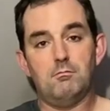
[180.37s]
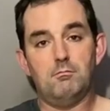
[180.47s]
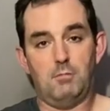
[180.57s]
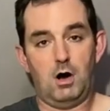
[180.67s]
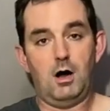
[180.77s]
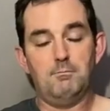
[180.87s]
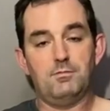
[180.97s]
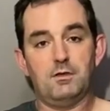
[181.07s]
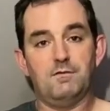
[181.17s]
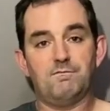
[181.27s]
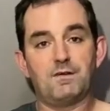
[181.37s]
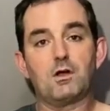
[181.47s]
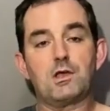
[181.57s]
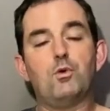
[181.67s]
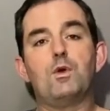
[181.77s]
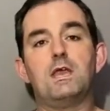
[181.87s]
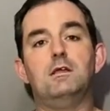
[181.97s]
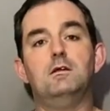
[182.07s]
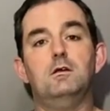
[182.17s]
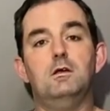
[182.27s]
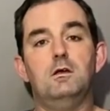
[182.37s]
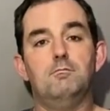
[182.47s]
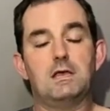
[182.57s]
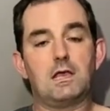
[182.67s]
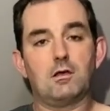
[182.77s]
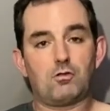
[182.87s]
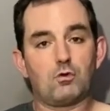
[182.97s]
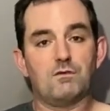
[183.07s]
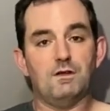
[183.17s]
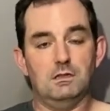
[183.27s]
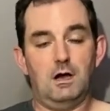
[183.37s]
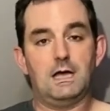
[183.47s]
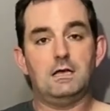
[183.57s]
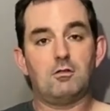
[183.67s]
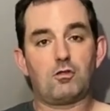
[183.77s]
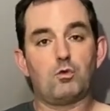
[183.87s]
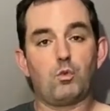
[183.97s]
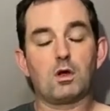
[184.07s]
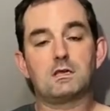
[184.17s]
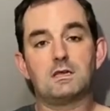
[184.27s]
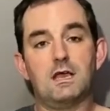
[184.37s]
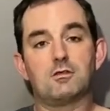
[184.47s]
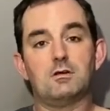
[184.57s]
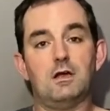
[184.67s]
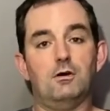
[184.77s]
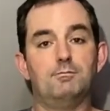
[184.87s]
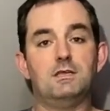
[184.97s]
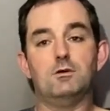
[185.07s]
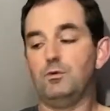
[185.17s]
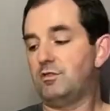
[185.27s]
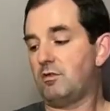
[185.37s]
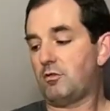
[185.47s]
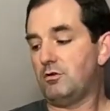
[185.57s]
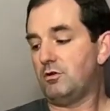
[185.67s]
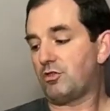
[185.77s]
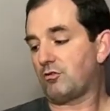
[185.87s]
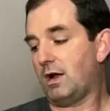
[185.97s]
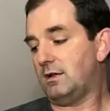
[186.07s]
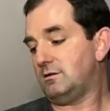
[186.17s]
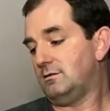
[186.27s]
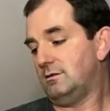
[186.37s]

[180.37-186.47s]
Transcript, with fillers: mom, the fairy queen, making a sort of alliance to work together to help deal with this new threat.